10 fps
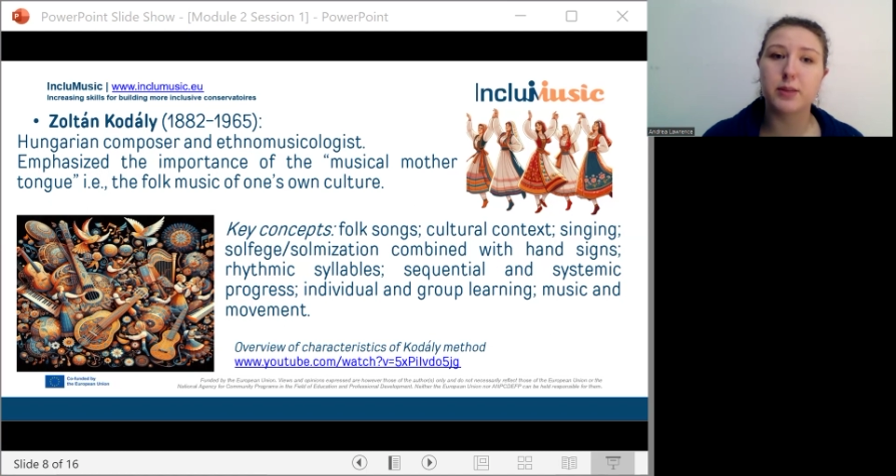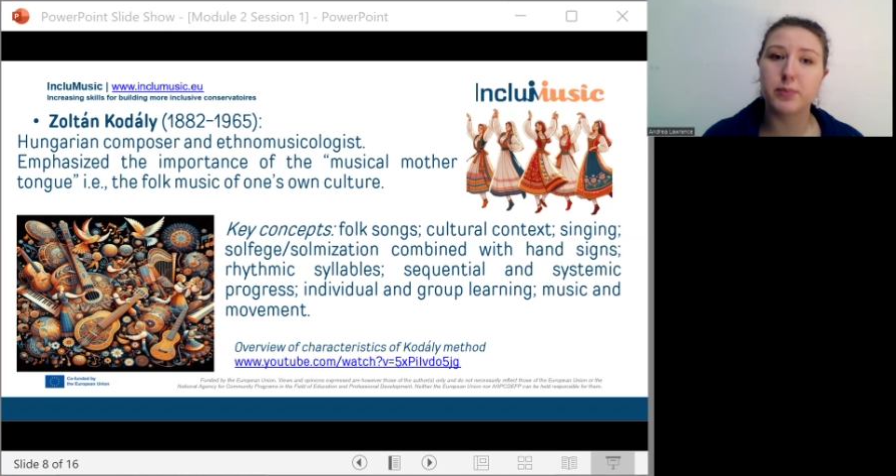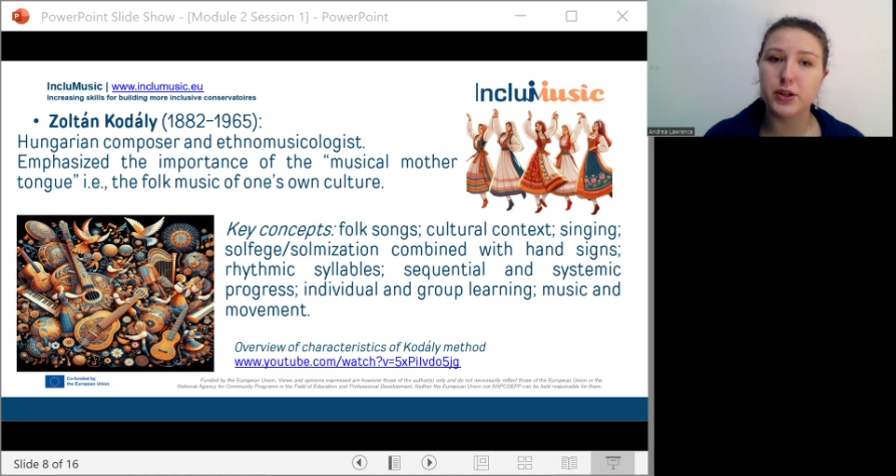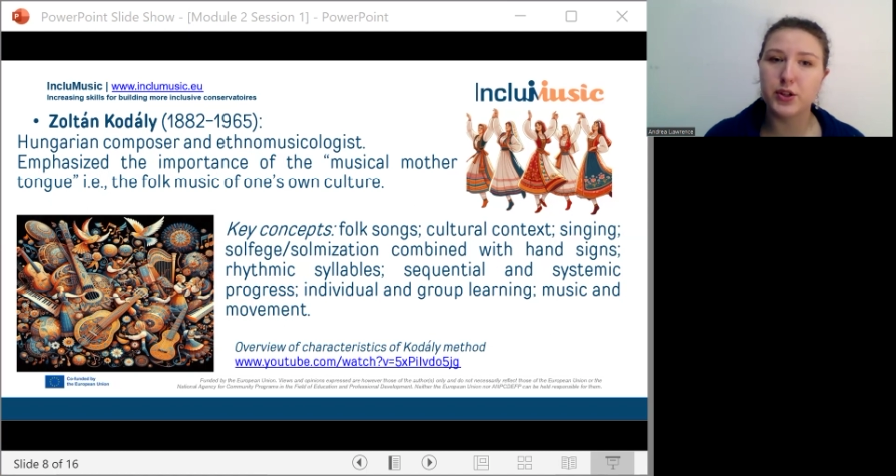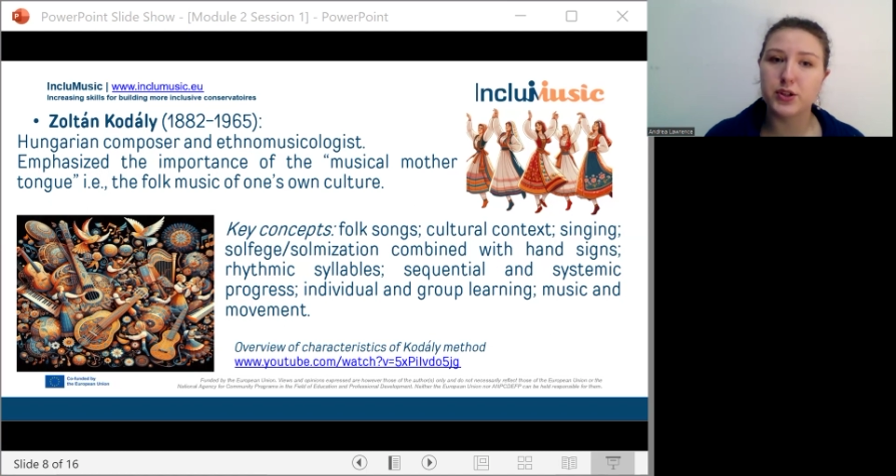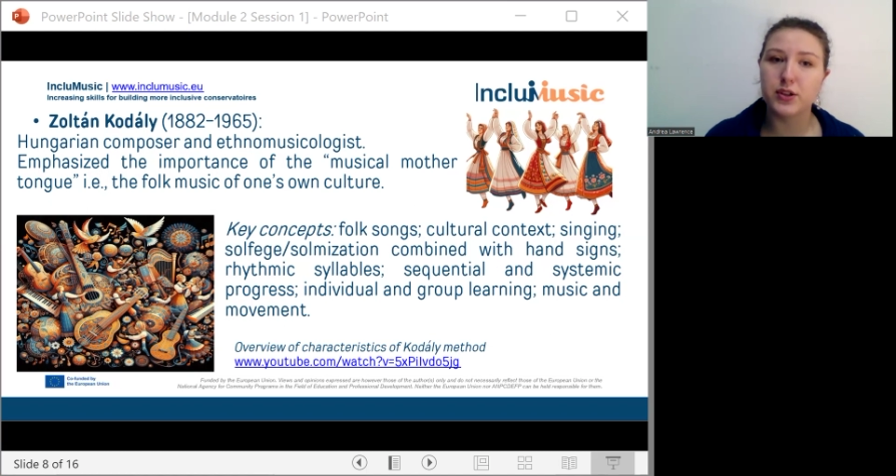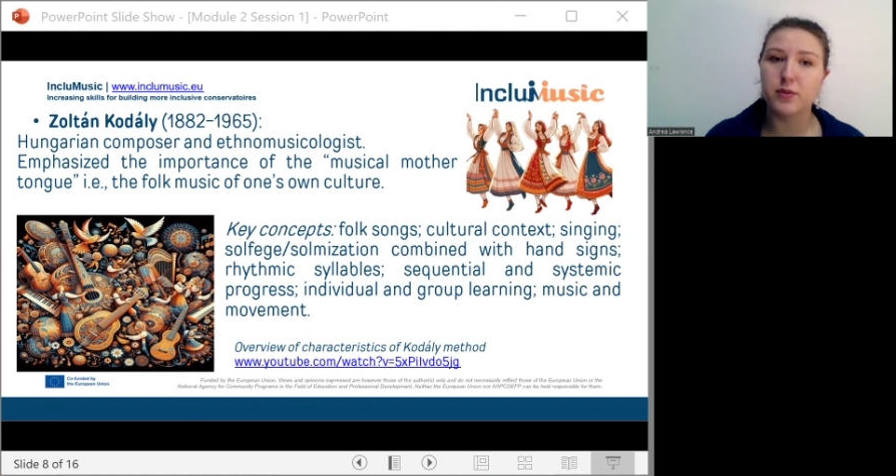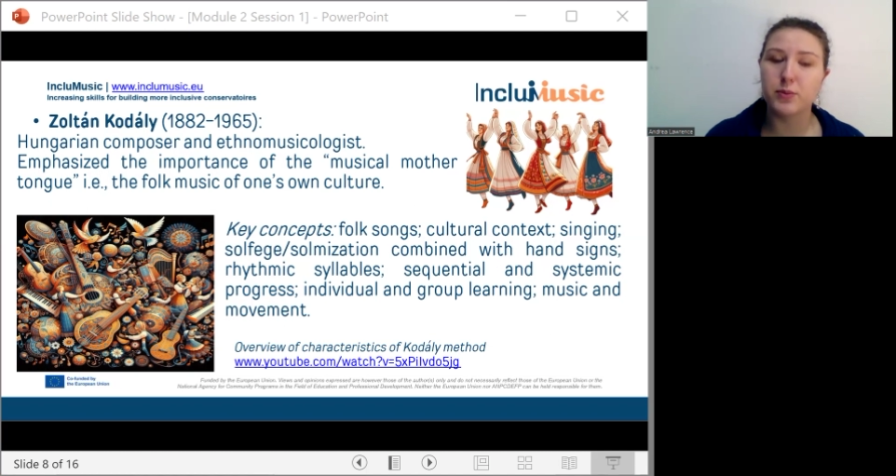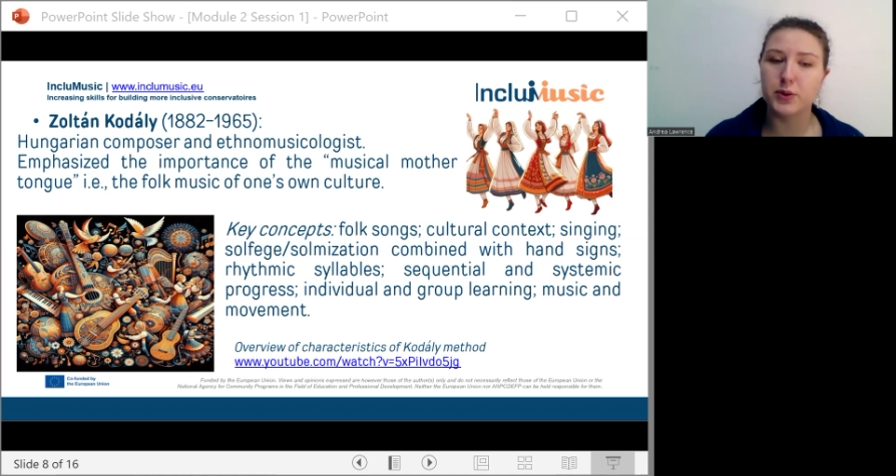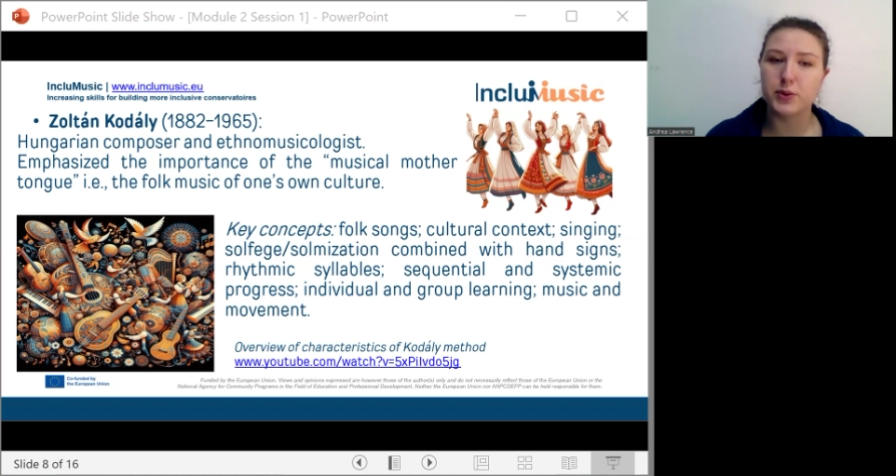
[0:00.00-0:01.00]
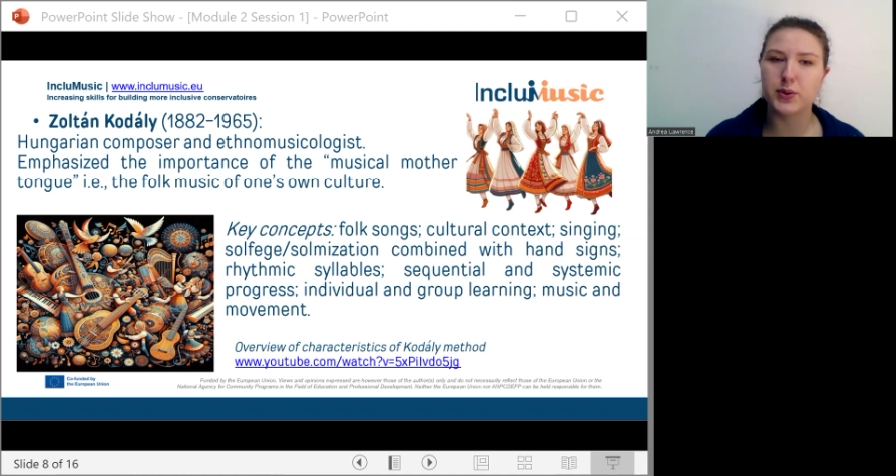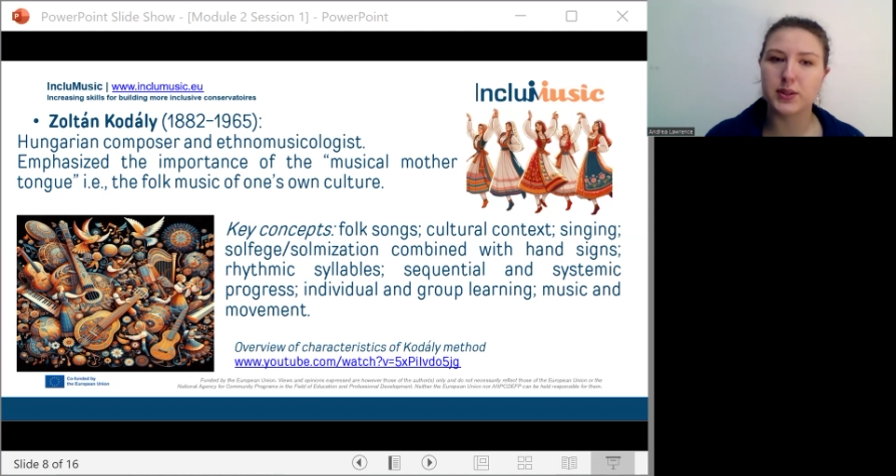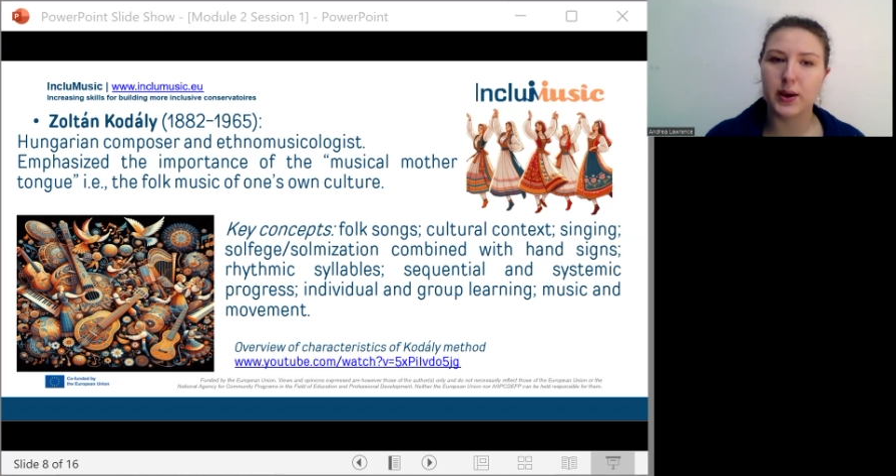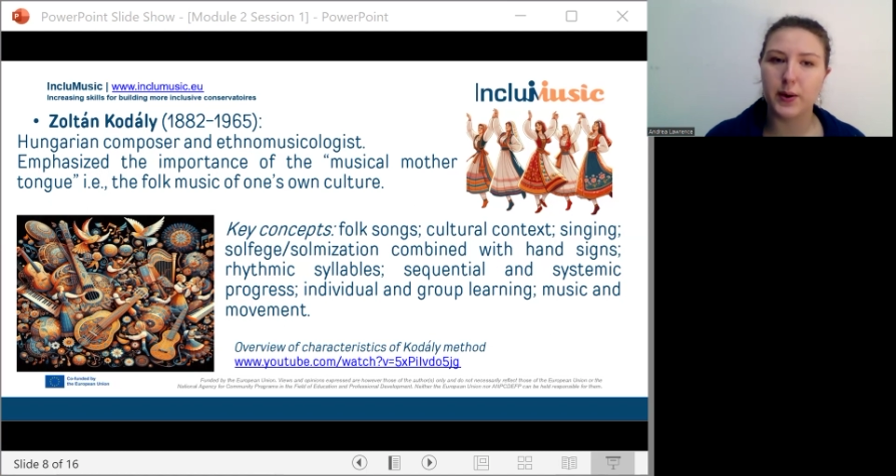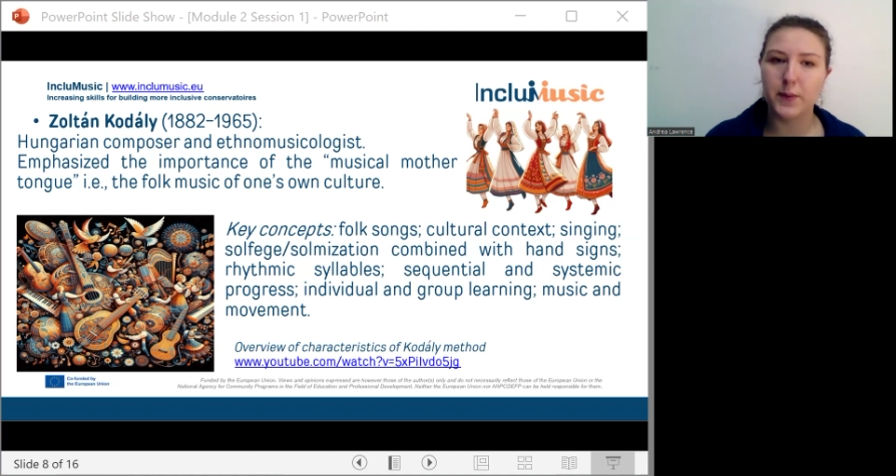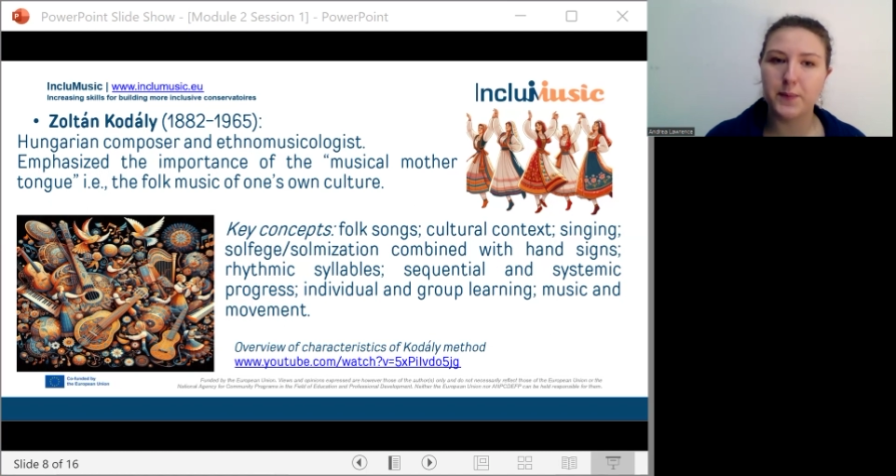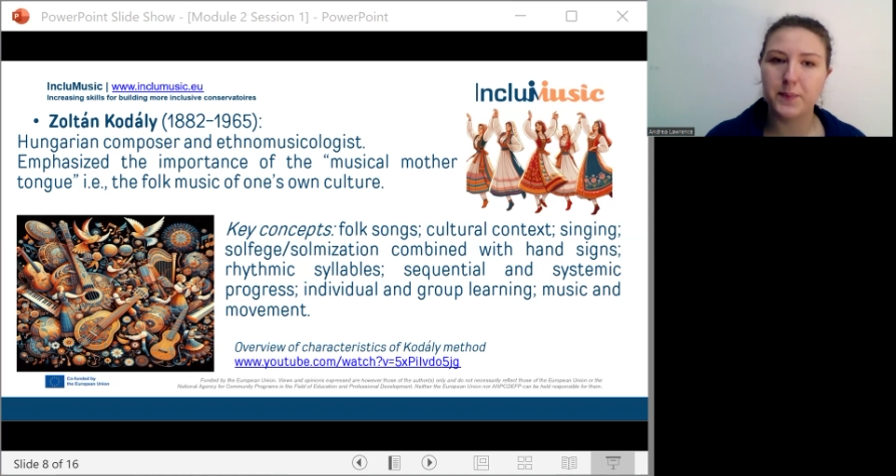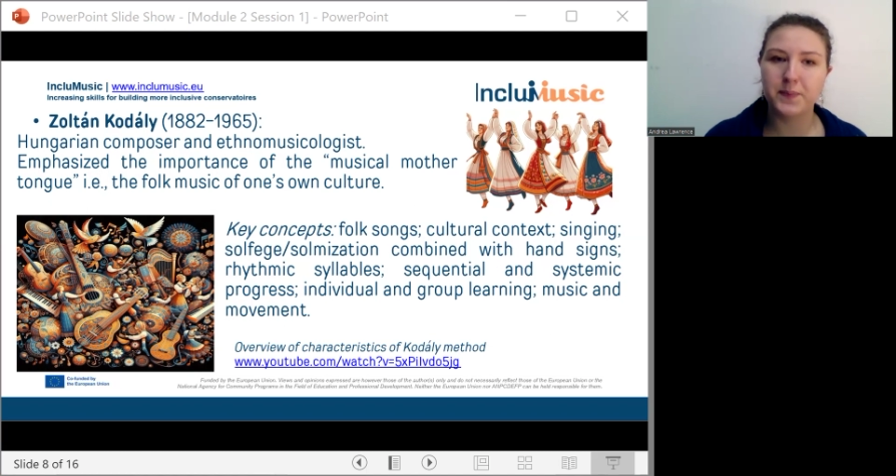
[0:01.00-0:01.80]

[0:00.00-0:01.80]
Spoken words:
the pitches of a musical scale.